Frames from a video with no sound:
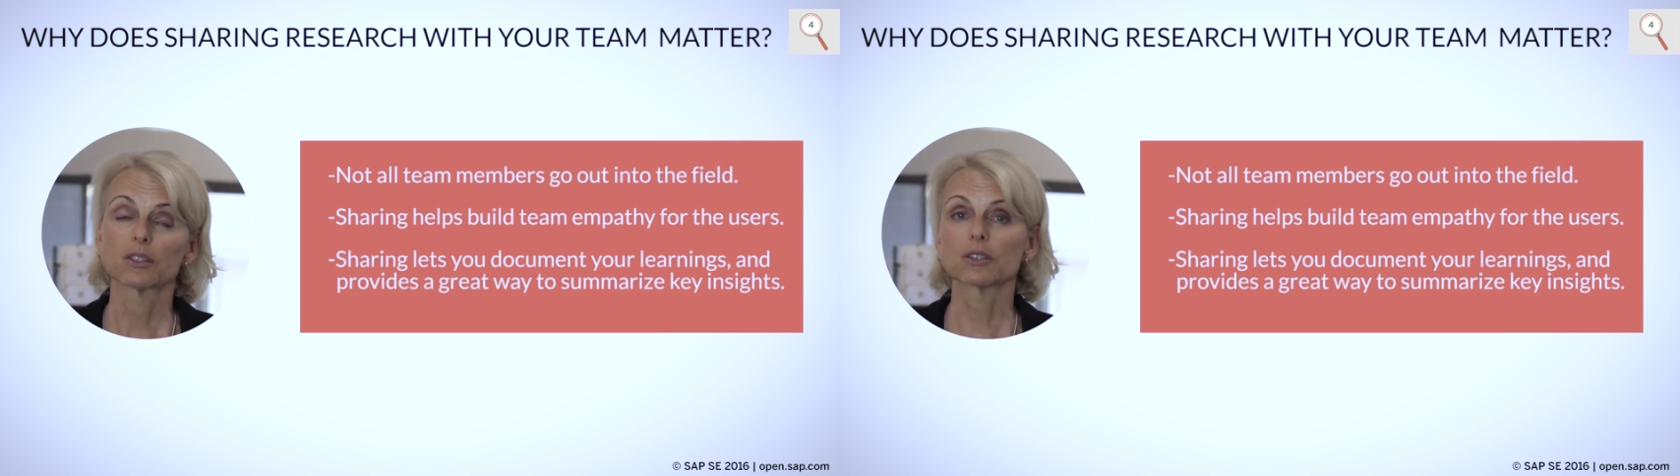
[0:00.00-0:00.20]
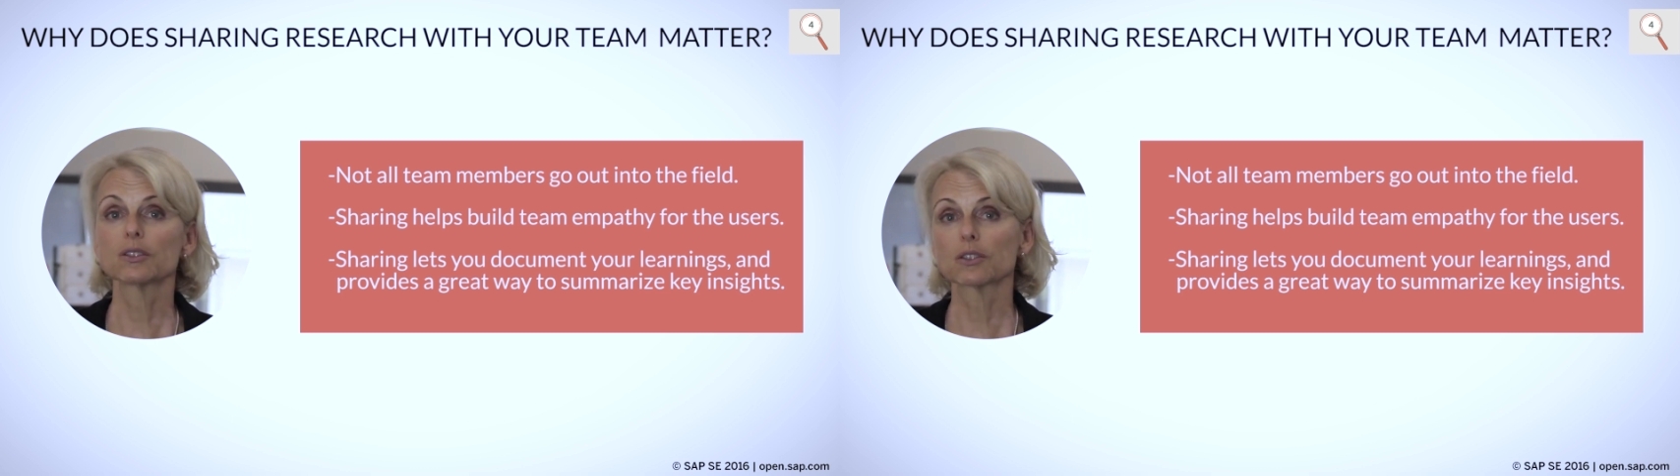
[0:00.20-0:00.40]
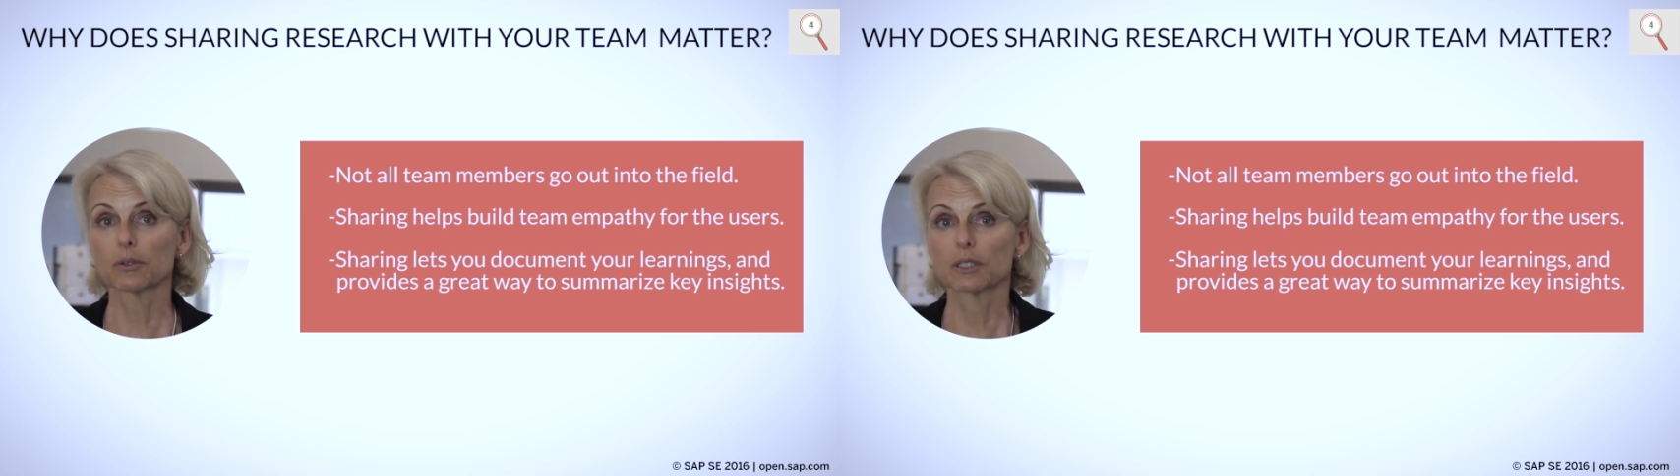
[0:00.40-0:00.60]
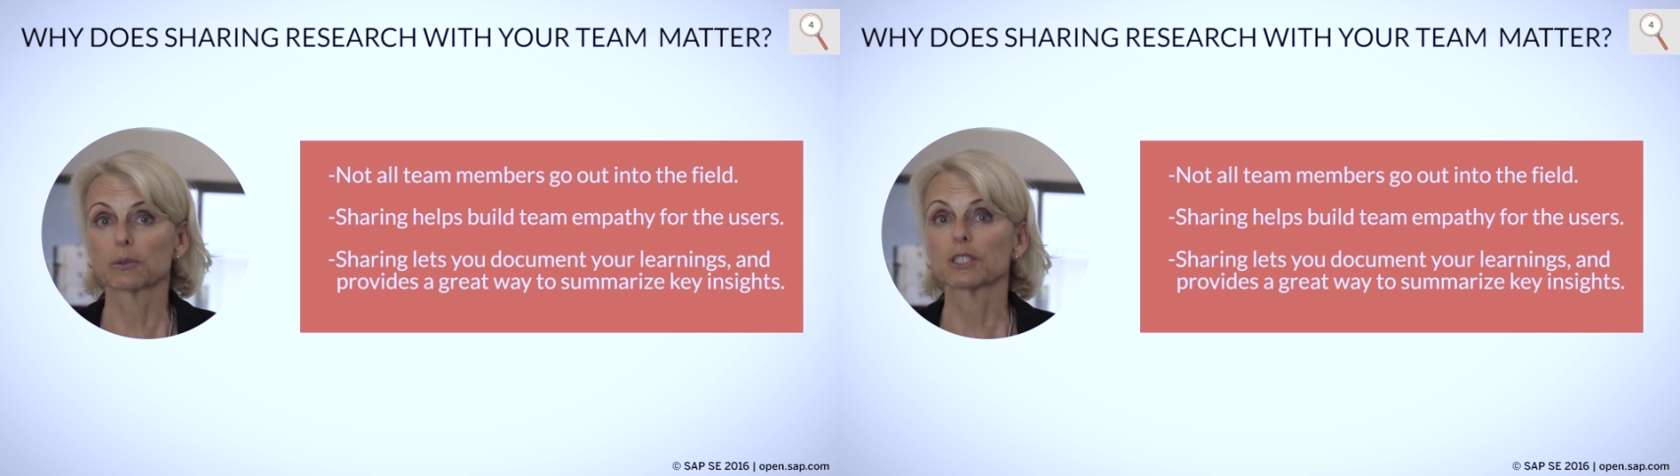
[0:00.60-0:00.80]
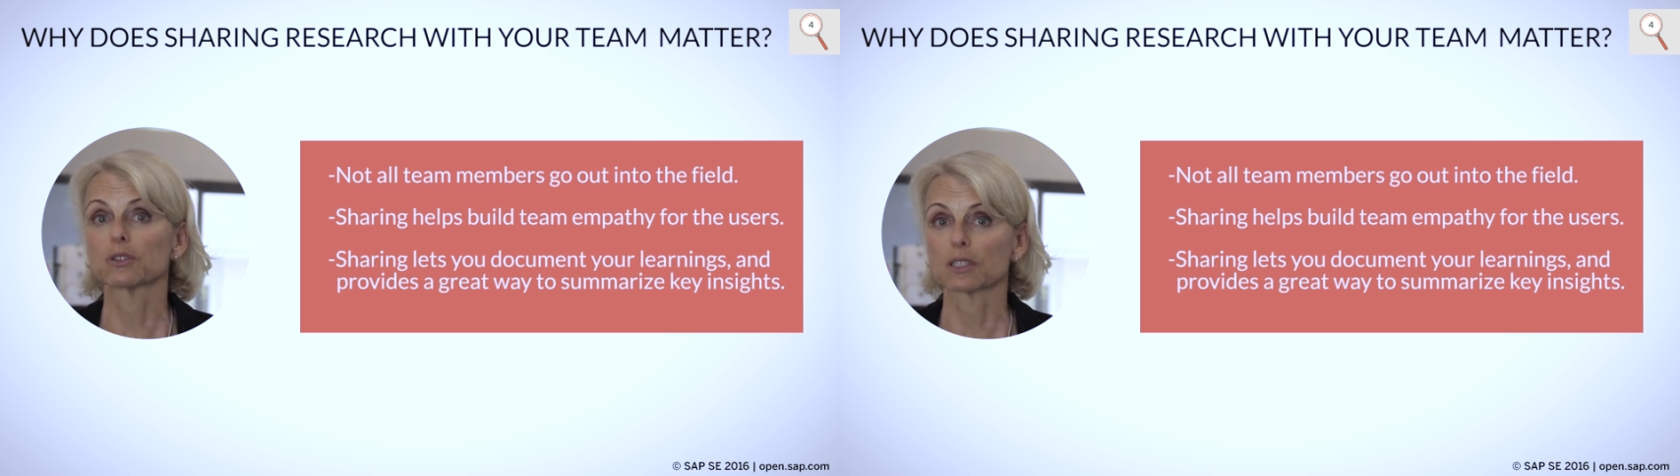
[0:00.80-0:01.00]
So it's a
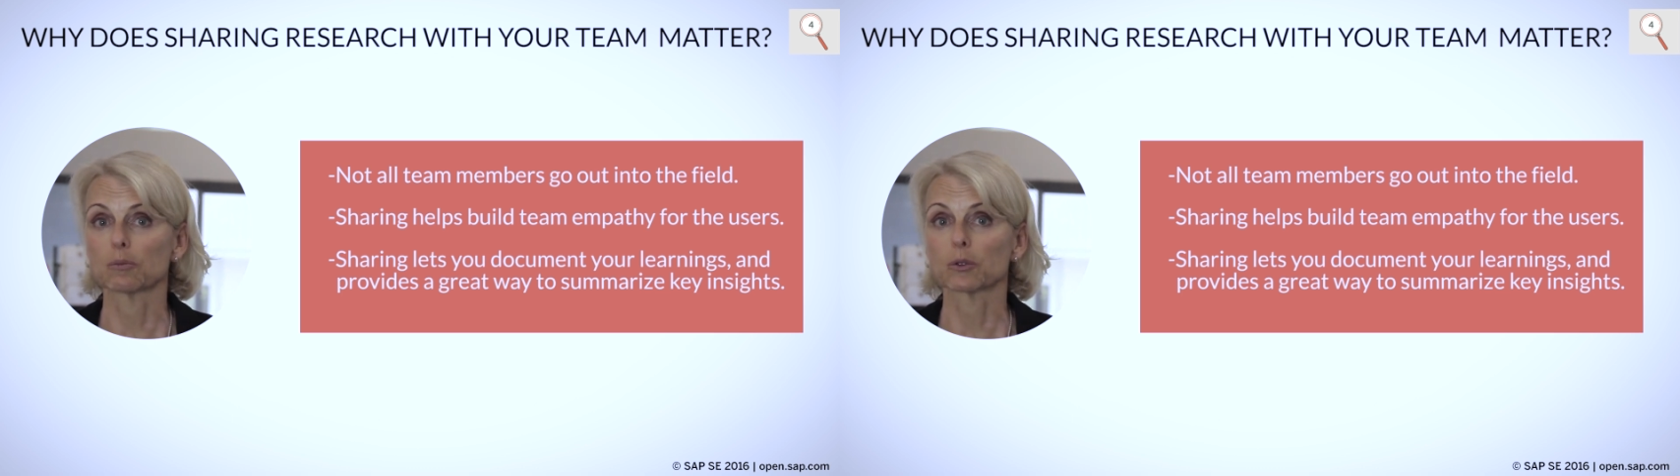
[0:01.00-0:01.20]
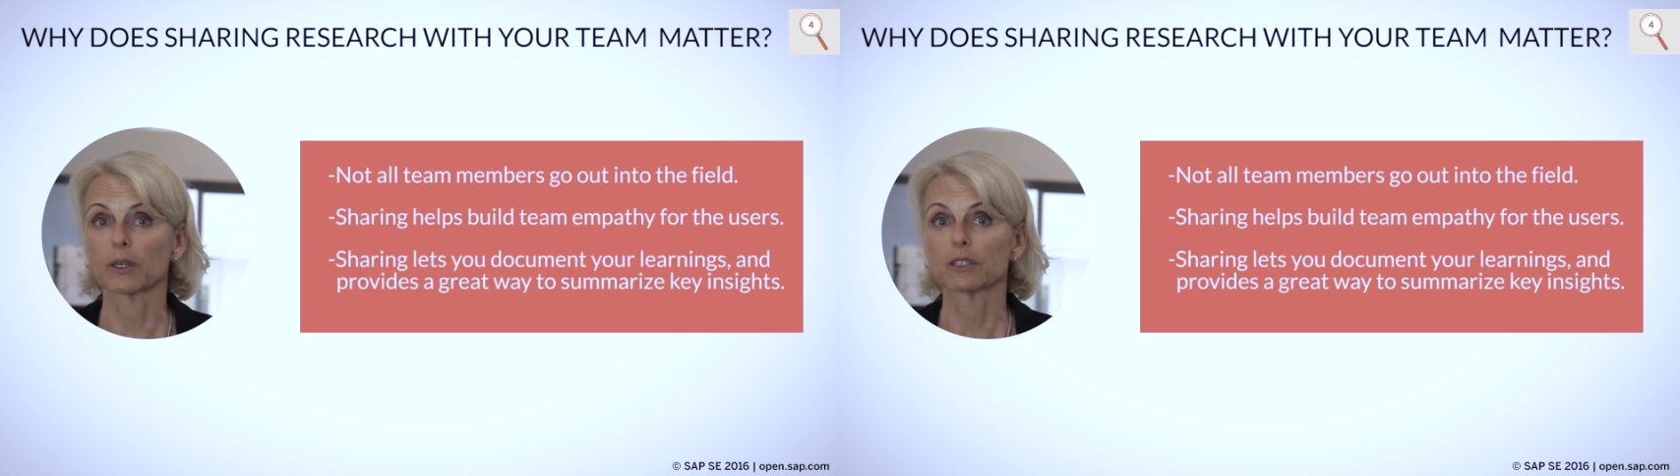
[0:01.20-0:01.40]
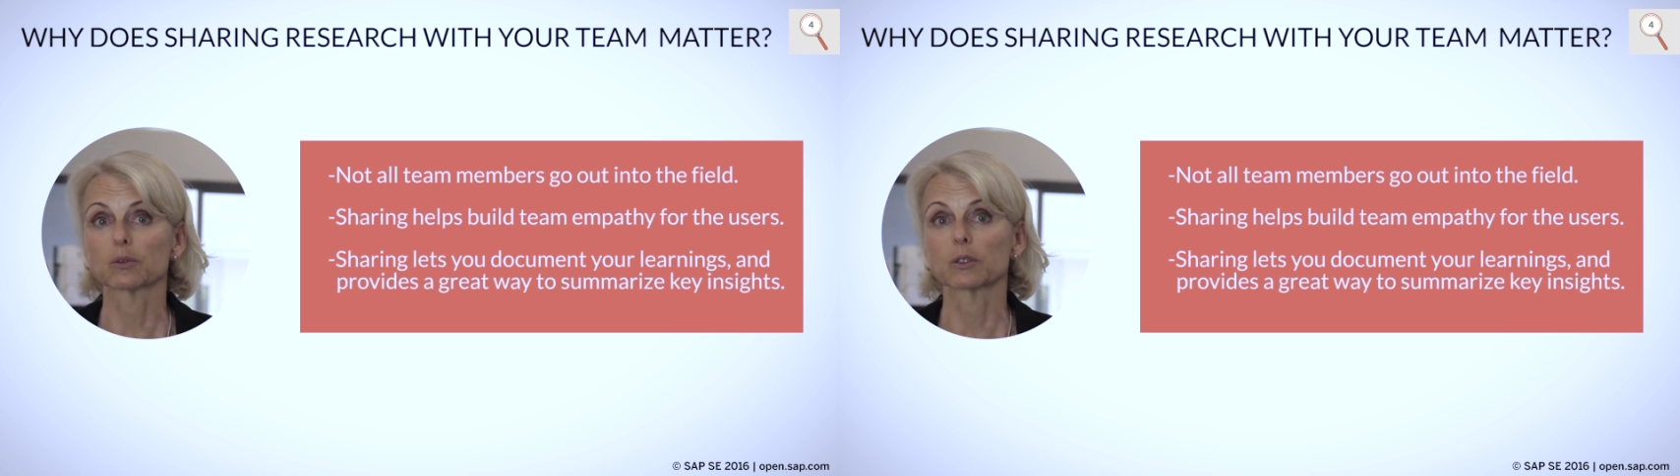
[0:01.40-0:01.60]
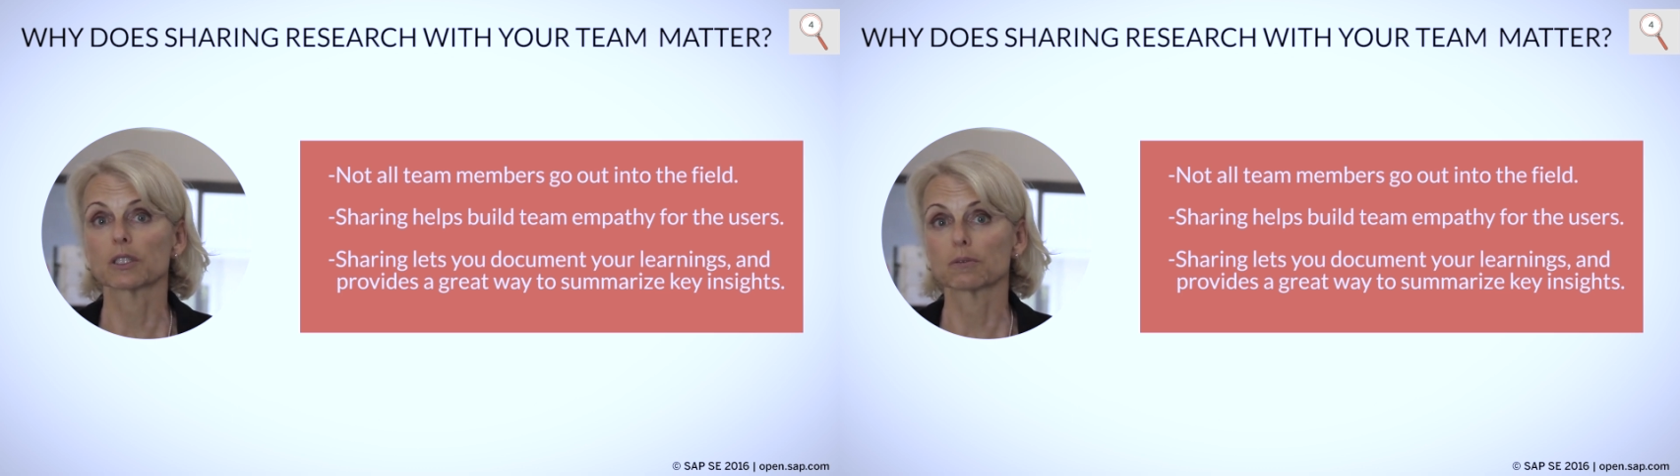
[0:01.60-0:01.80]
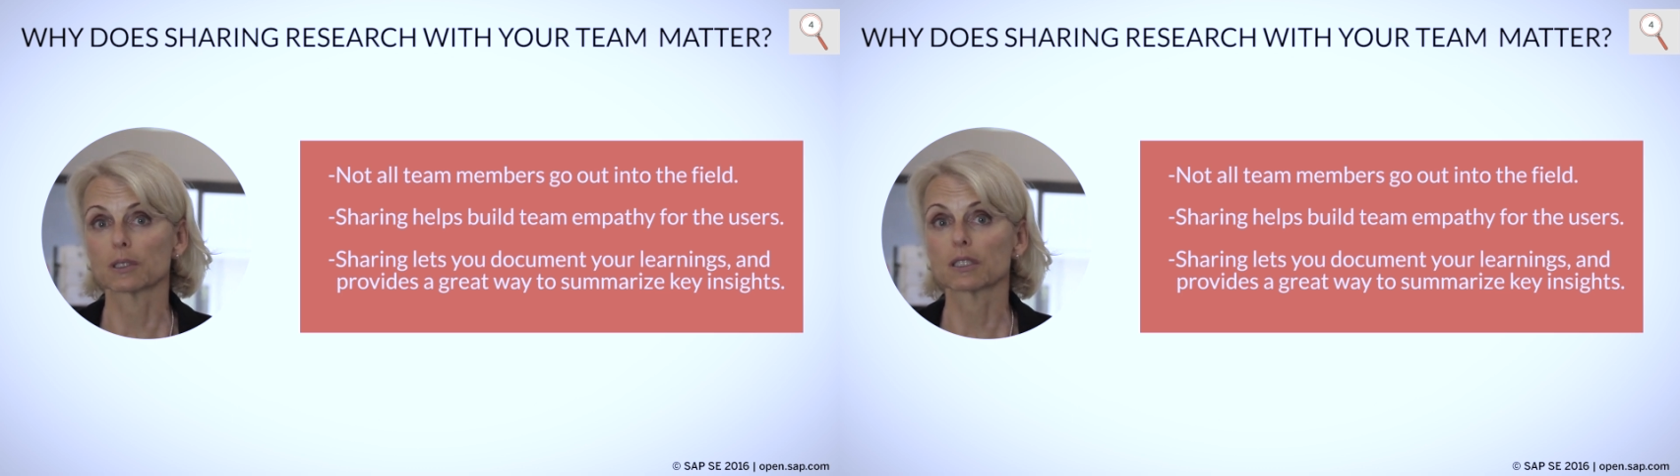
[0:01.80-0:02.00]
great way to summarize
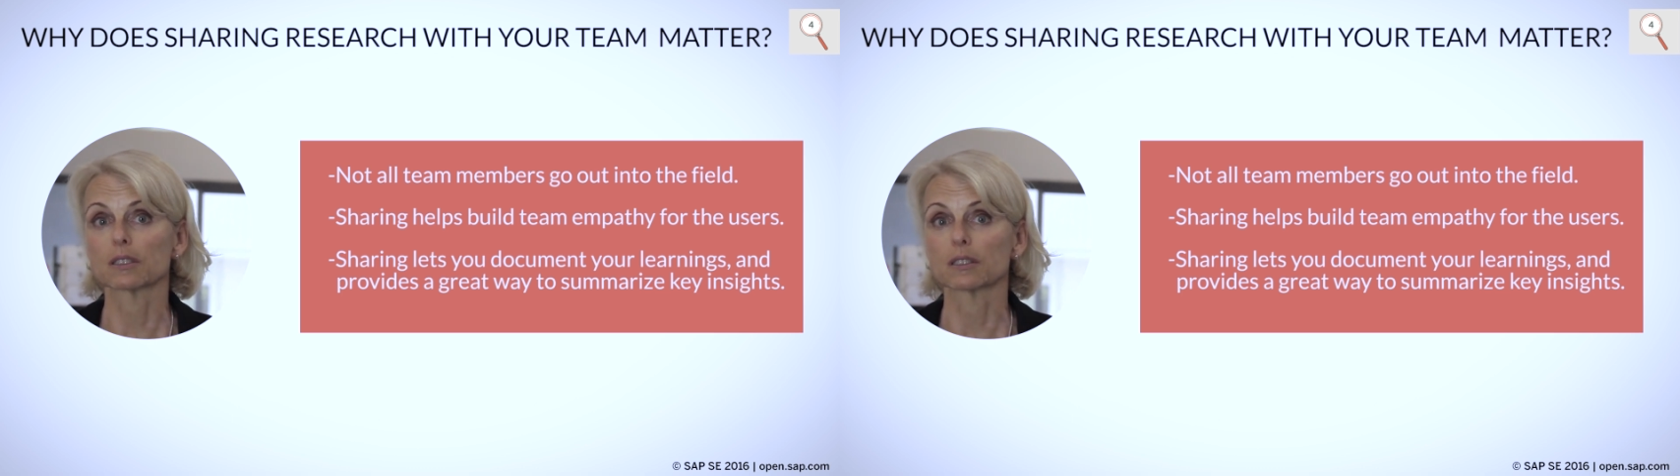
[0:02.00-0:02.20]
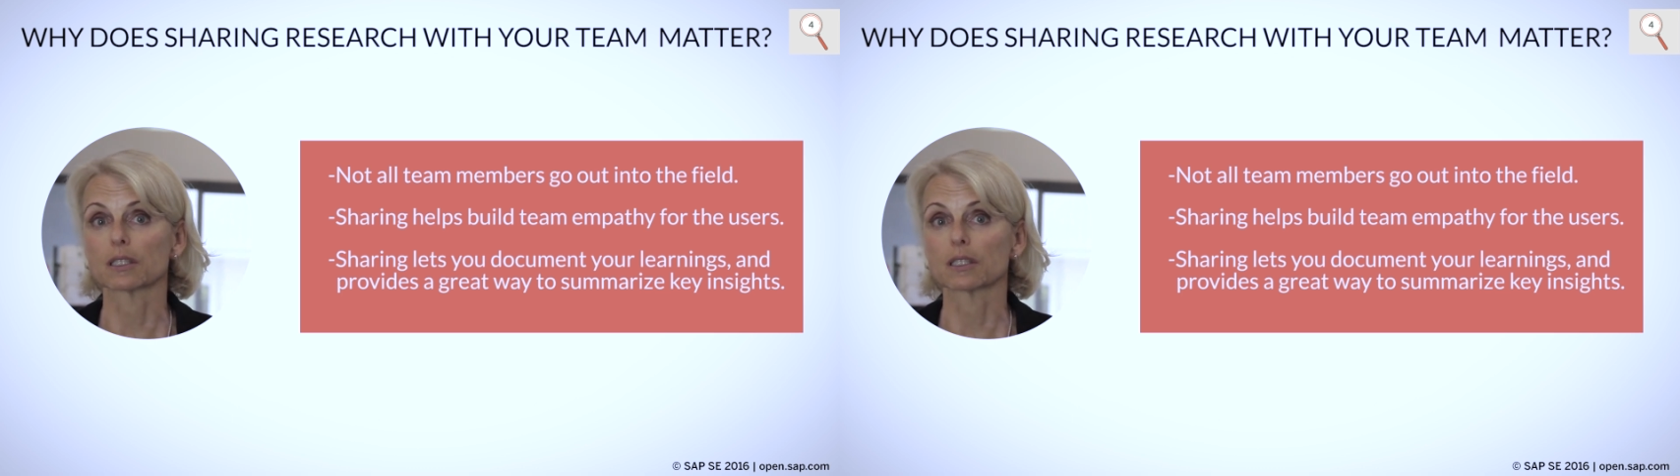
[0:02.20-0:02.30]
what are really